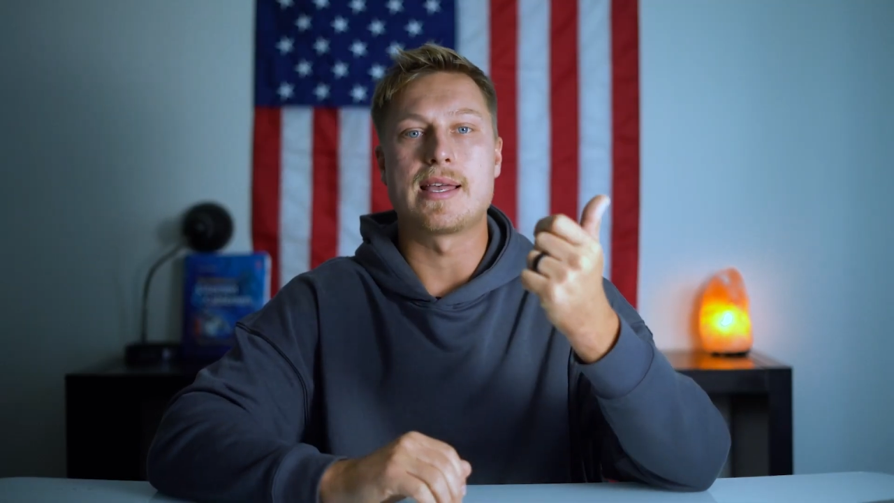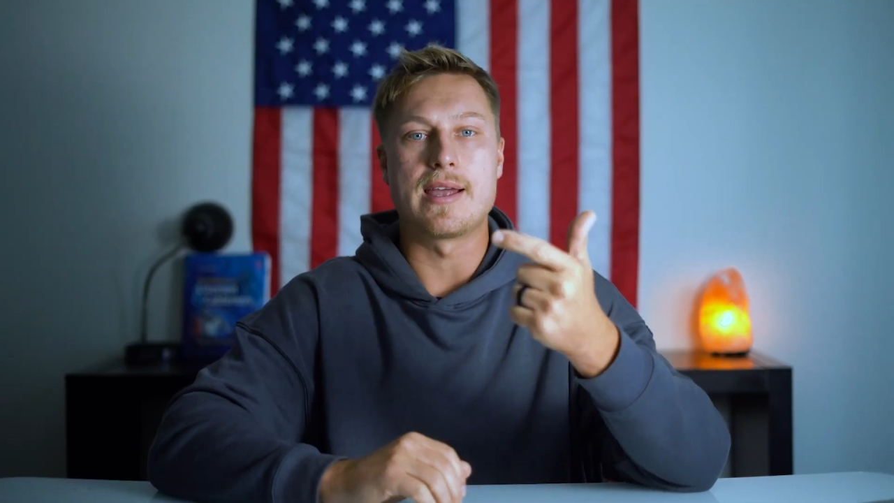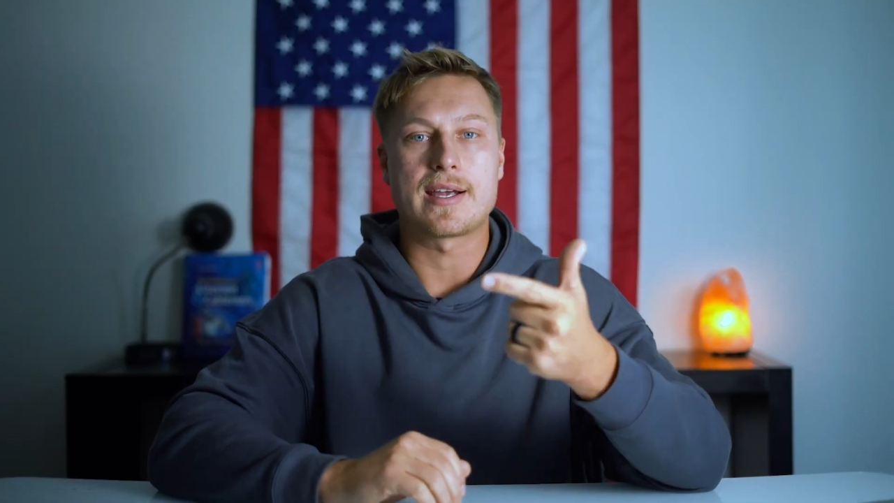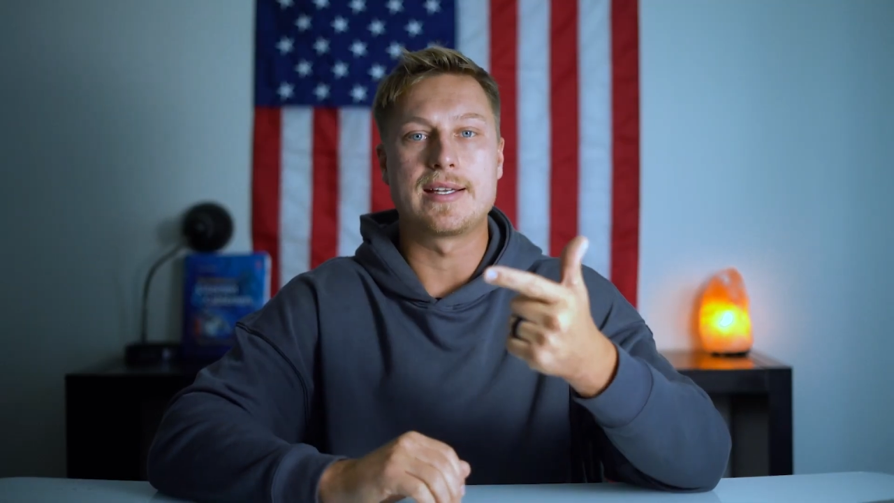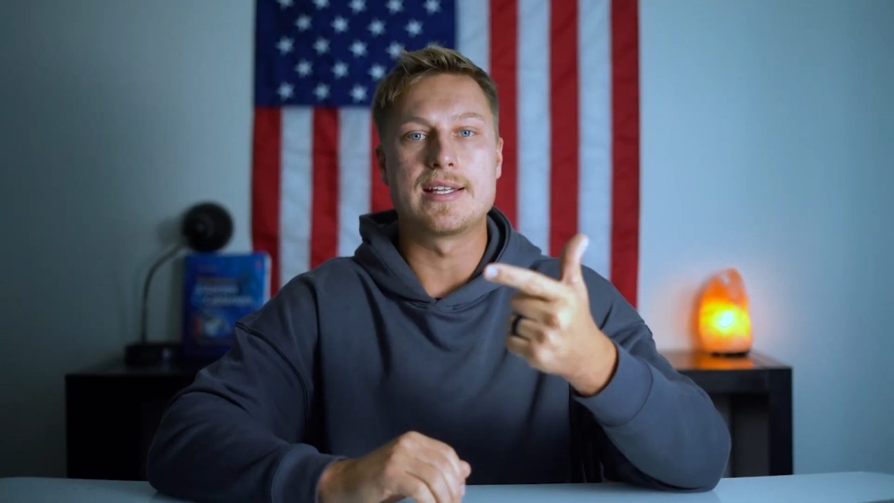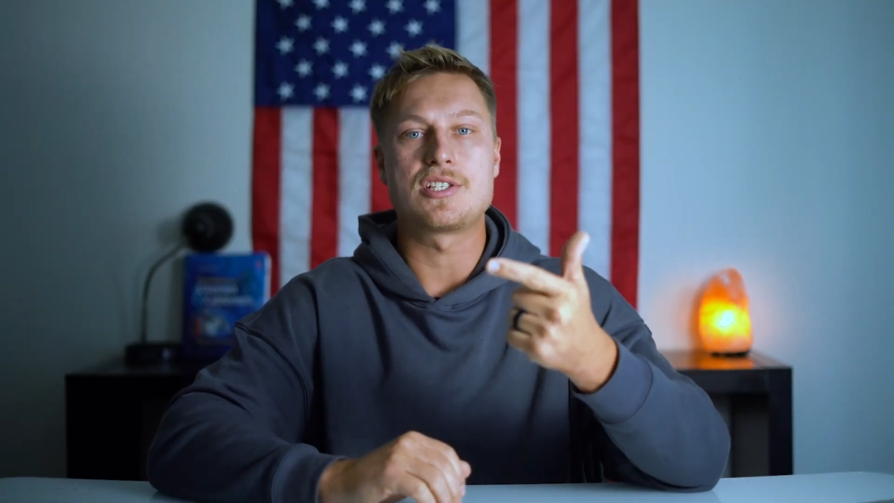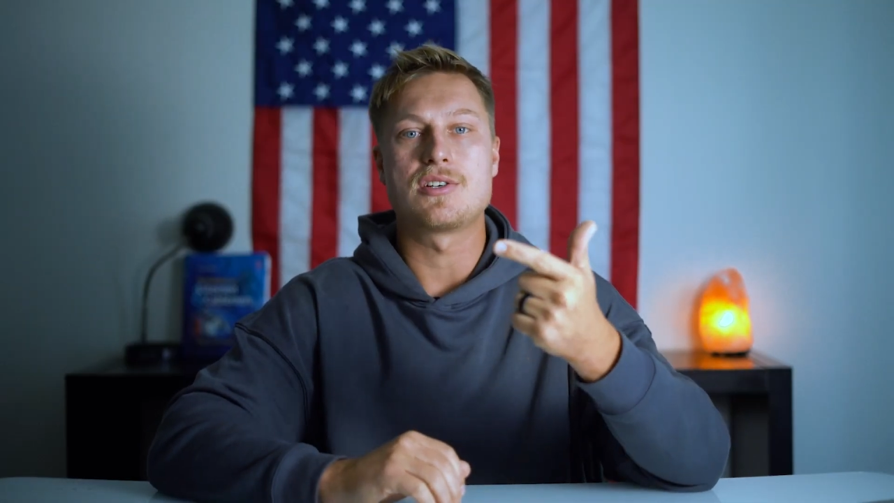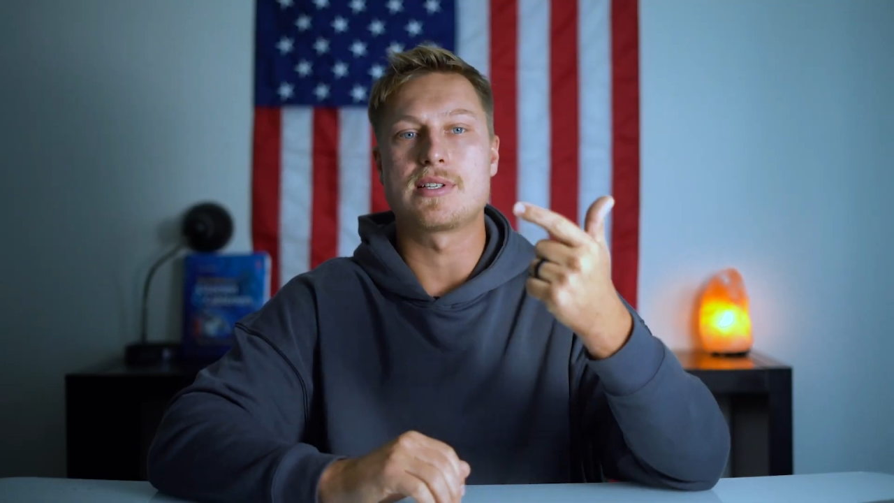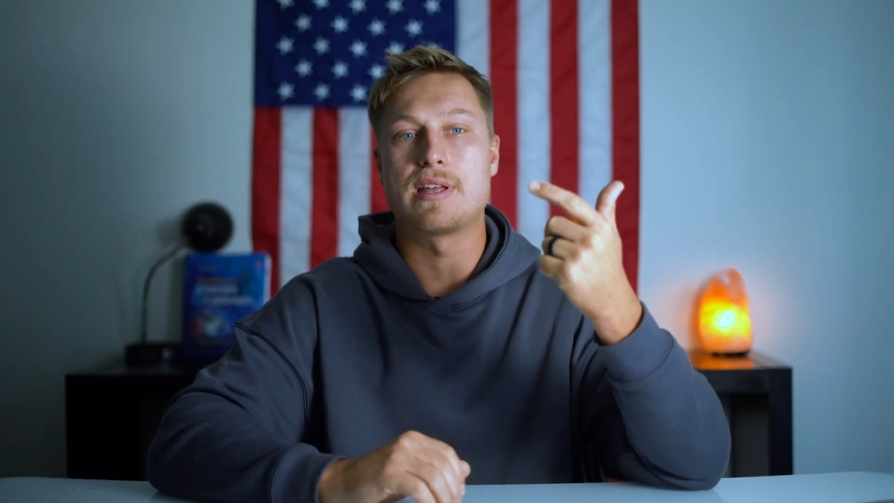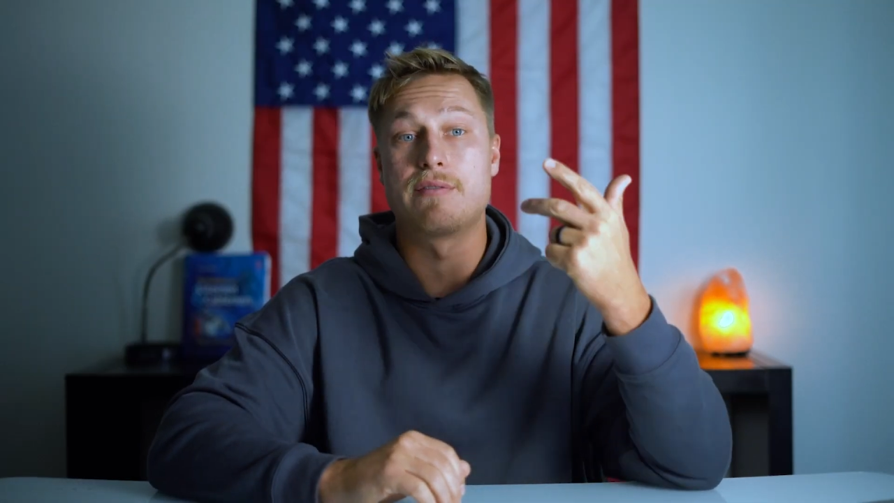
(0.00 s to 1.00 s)
air
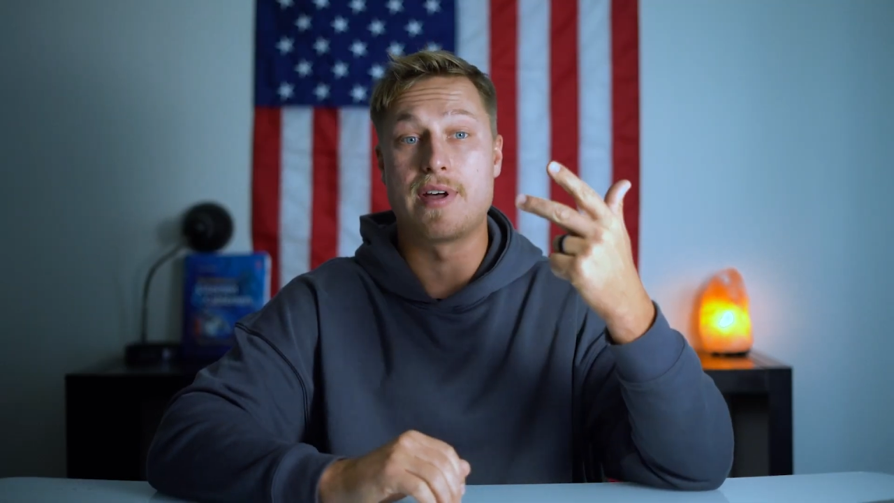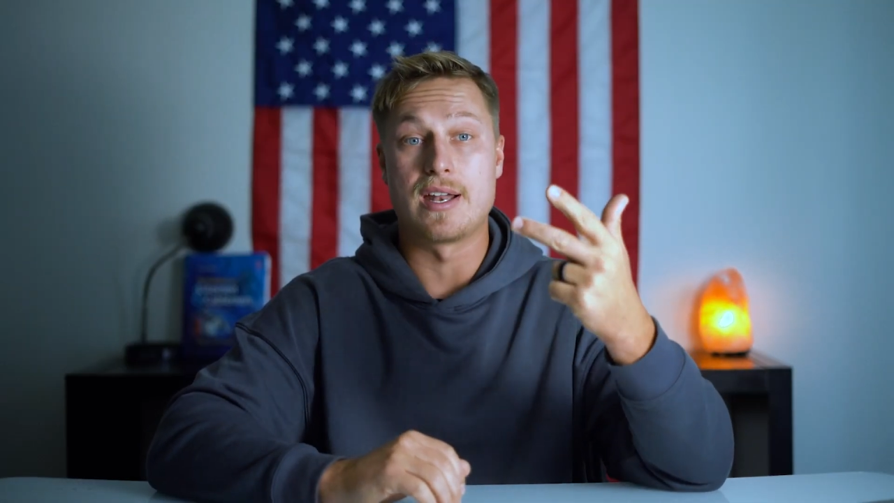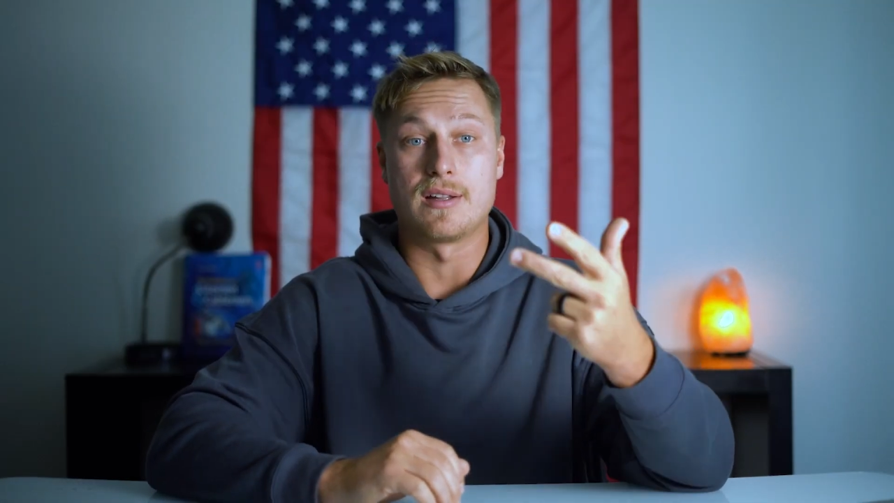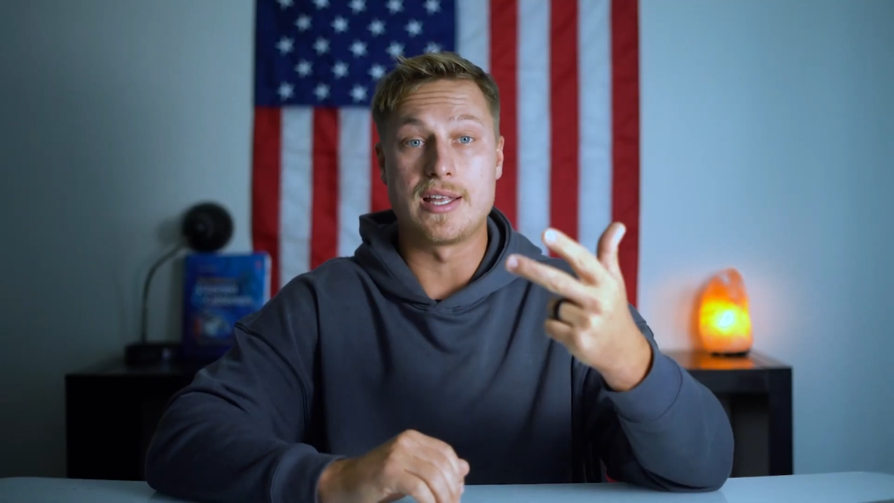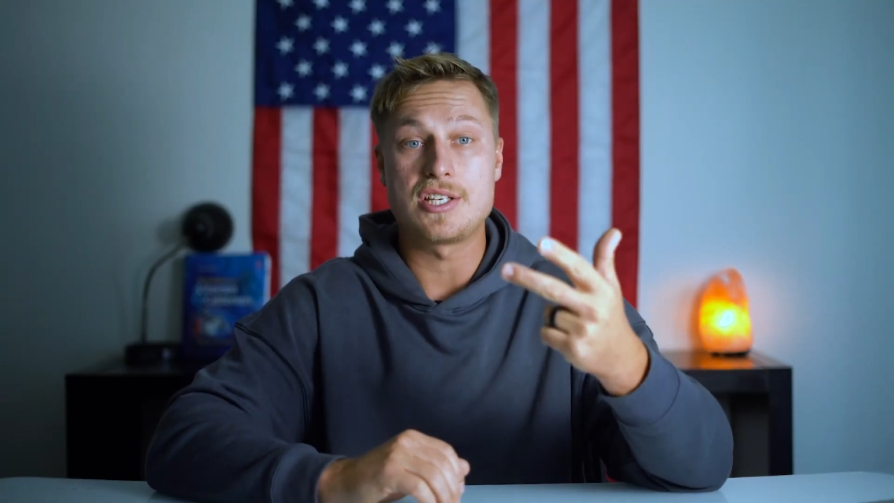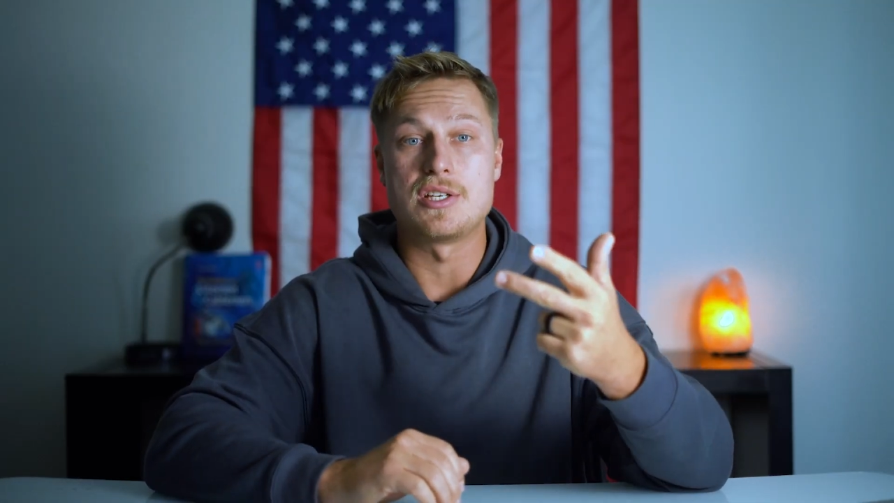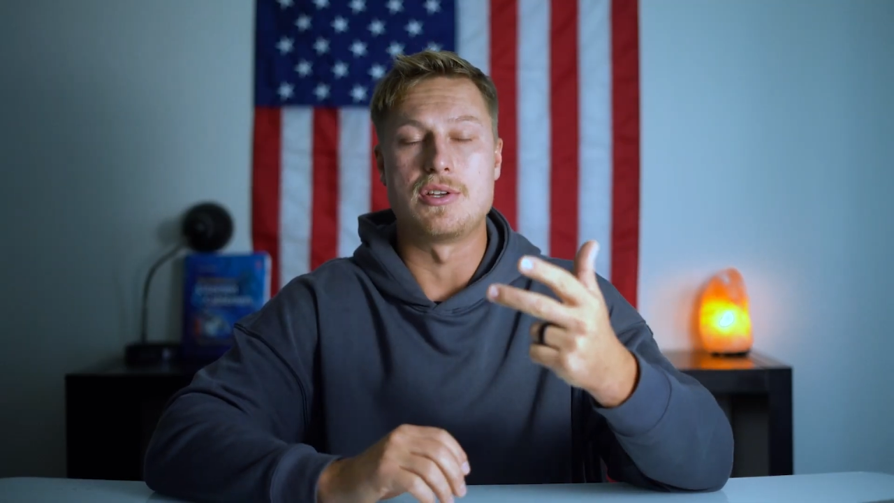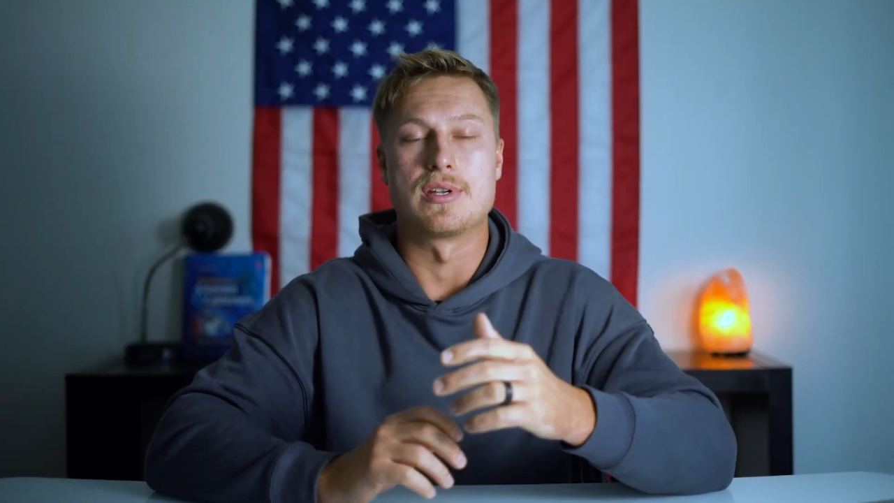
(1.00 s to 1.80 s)
conditioners, and ventilation